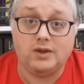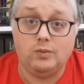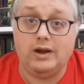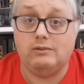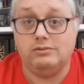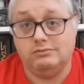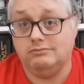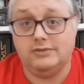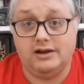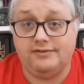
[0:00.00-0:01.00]
well,
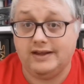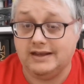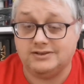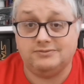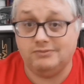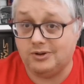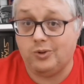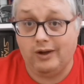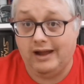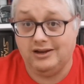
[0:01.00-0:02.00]
I think it's
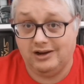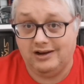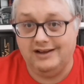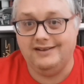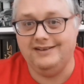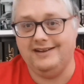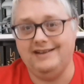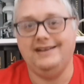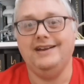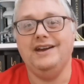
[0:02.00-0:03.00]
quite a lot.
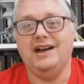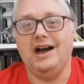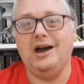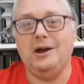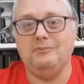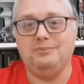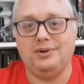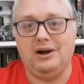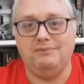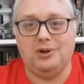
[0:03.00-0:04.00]
But
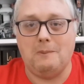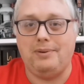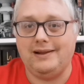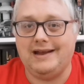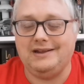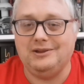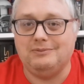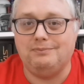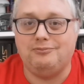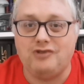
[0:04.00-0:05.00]
I'm not planning
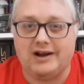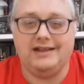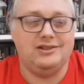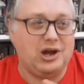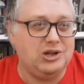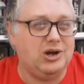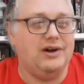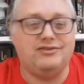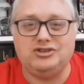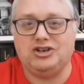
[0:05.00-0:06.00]
on running a lot
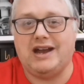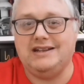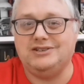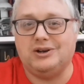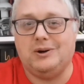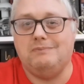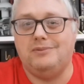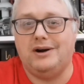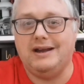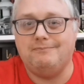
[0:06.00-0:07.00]
of trains on
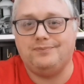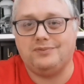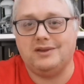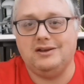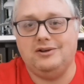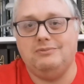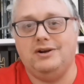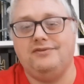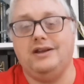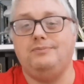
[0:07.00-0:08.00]

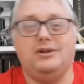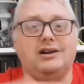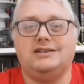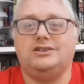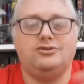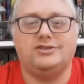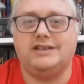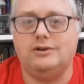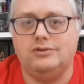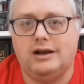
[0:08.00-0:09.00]
my thing. But like I said, you'll
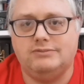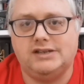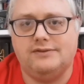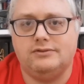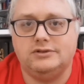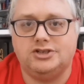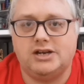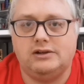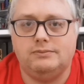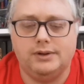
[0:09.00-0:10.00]
see it all come together on the
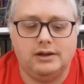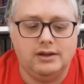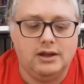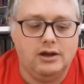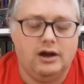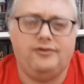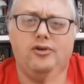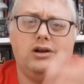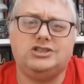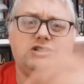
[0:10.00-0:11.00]
channel. But I
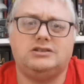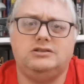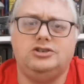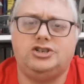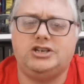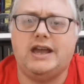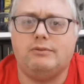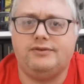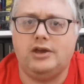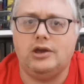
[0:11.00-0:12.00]
thought I'd just share
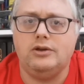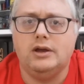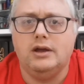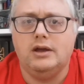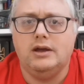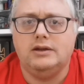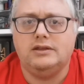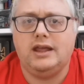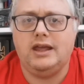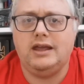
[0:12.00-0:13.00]
with you
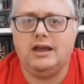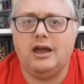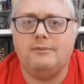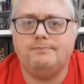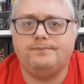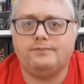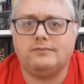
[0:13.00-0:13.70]
the